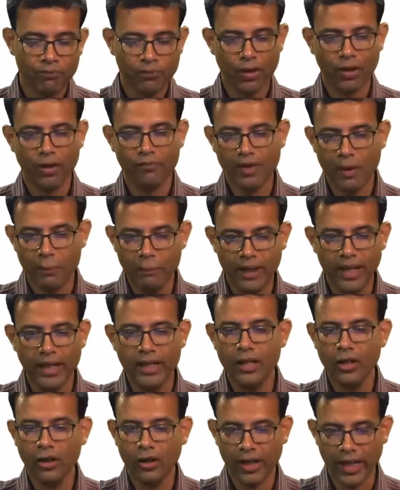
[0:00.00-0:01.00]
of the
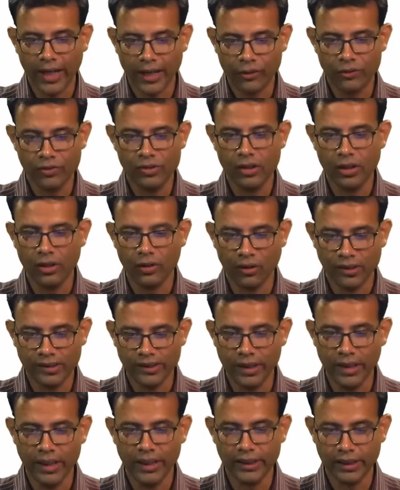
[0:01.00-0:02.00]
baryon acoustic
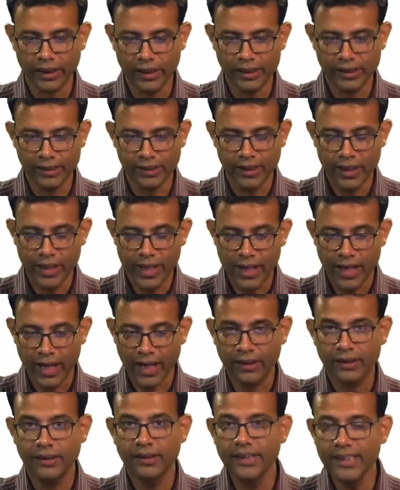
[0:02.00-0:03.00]
oscillations,
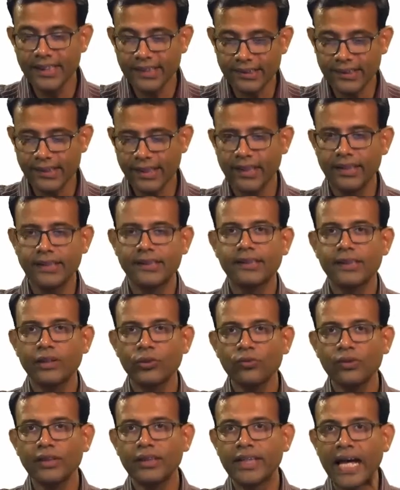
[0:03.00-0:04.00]
and this tells
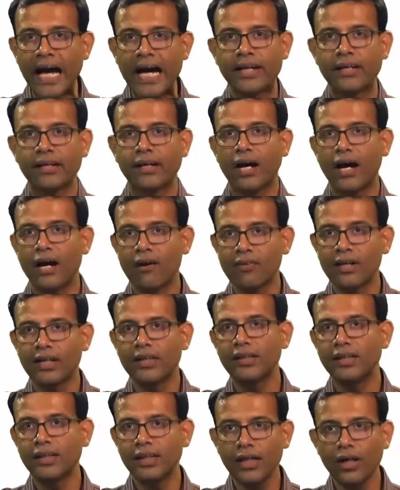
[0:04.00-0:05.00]
you that our
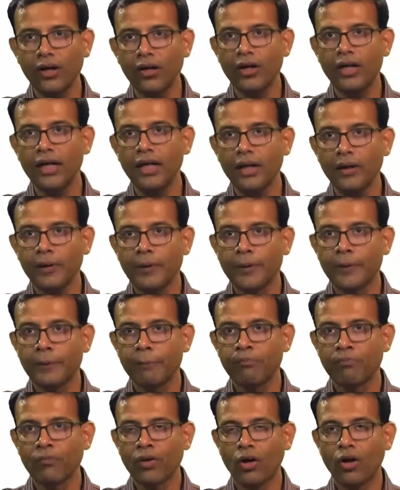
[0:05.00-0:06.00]
theory
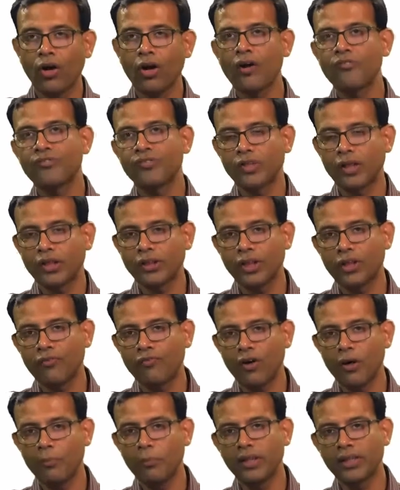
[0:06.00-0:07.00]
of structure
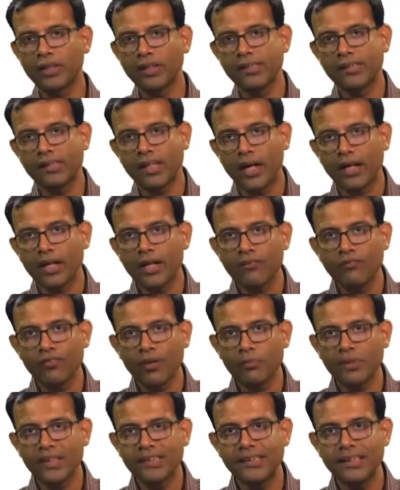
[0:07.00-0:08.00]
formation starting
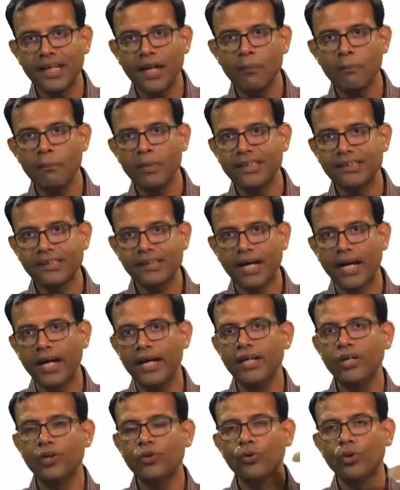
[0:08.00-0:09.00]
from the CMB
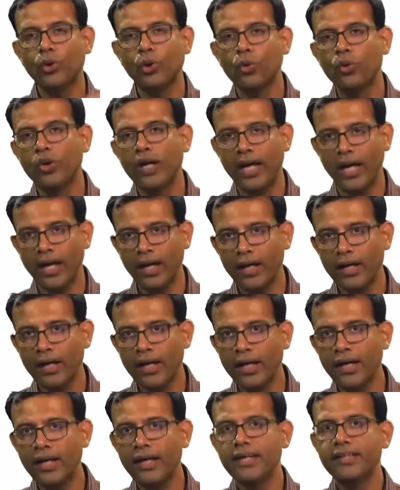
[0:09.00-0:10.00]
sky to today
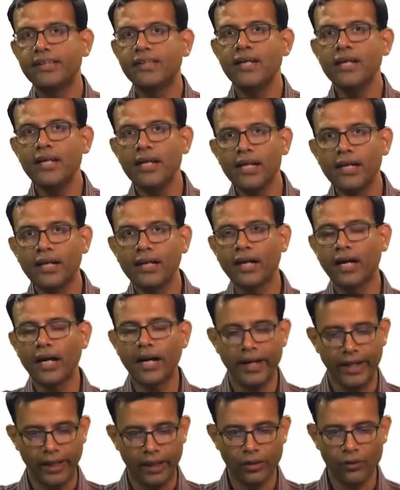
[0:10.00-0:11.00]
is indeed
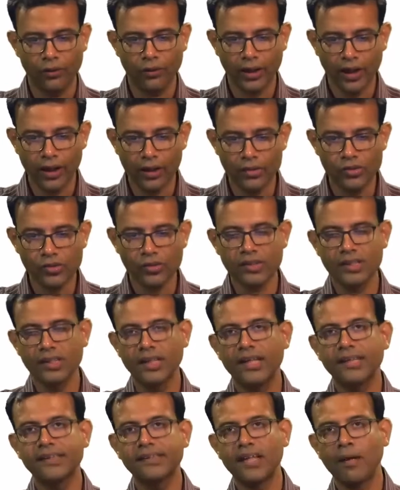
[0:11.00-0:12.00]
correct. Okay. So,
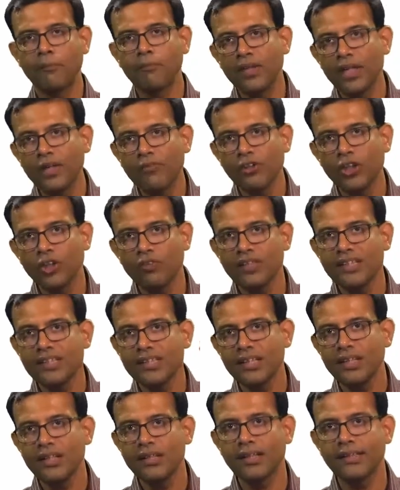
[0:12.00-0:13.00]
there is something which we
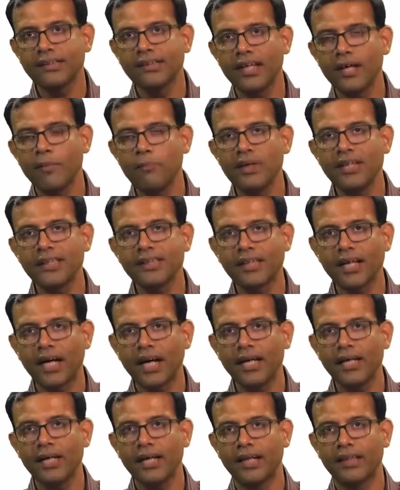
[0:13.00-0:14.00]
see in the CMB
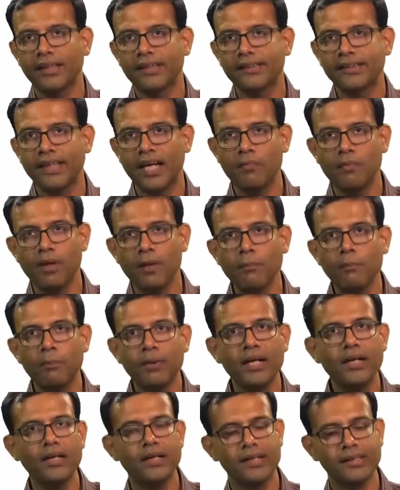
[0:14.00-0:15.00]
sky and the same
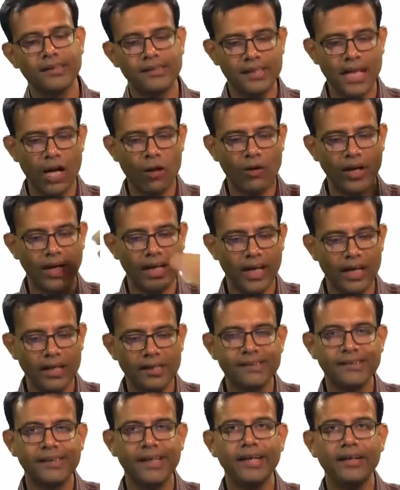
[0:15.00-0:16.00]
imprint is now
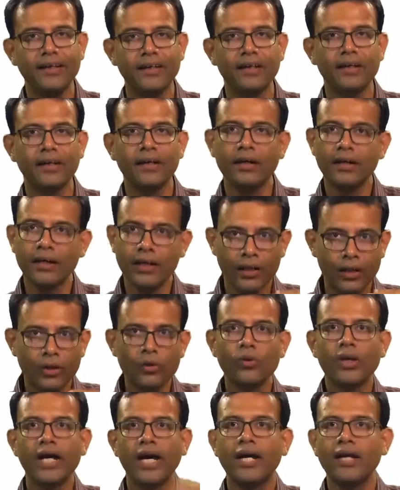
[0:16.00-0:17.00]
again seen
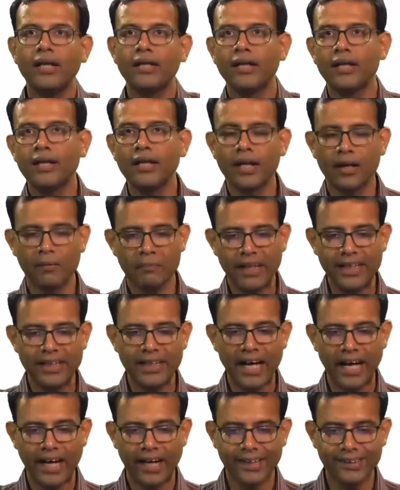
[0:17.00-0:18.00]
today in the nearby
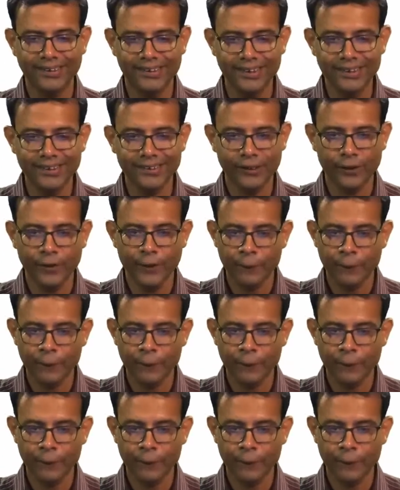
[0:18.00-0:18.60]
galaxies,